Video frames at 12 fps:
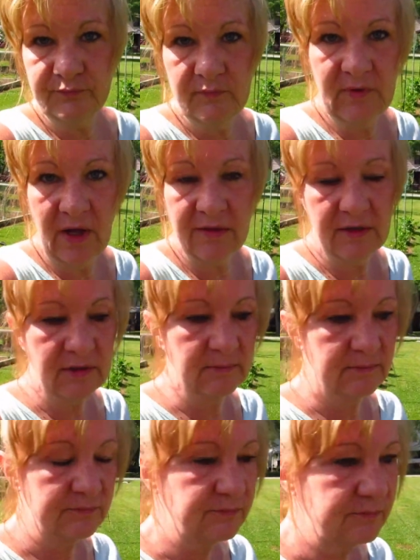Nothing.
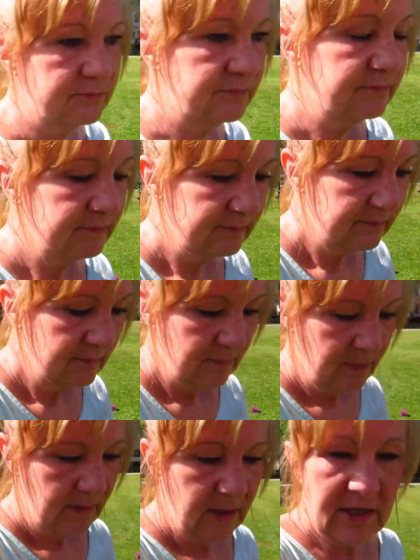
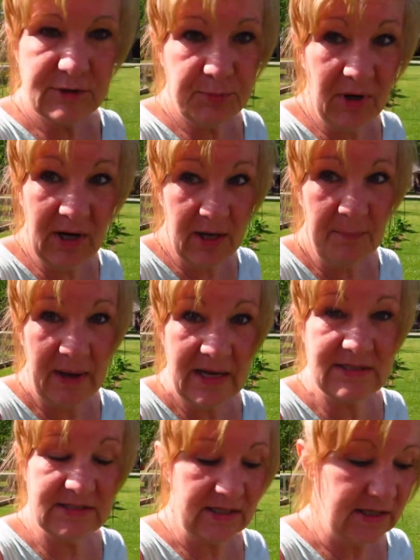He's pretty
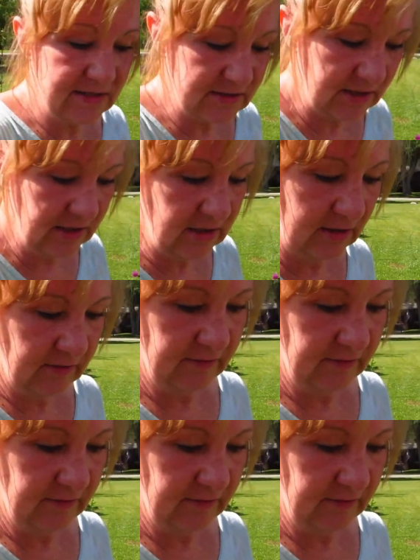amazing, isn't he?